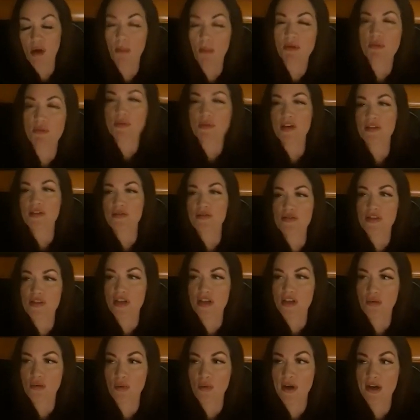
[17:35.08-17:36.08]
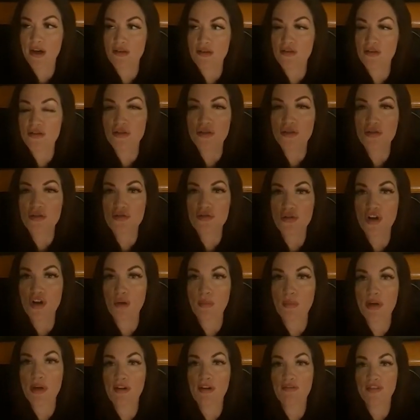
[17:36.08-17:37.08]
helps me understand why you're such a
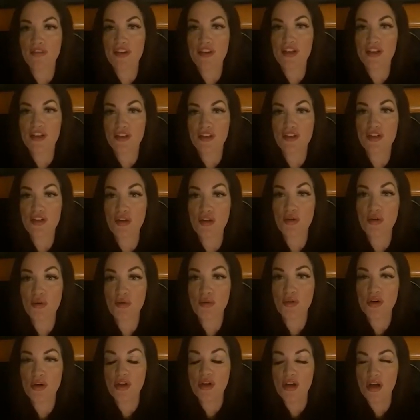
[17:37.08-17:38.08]
strong male figure too.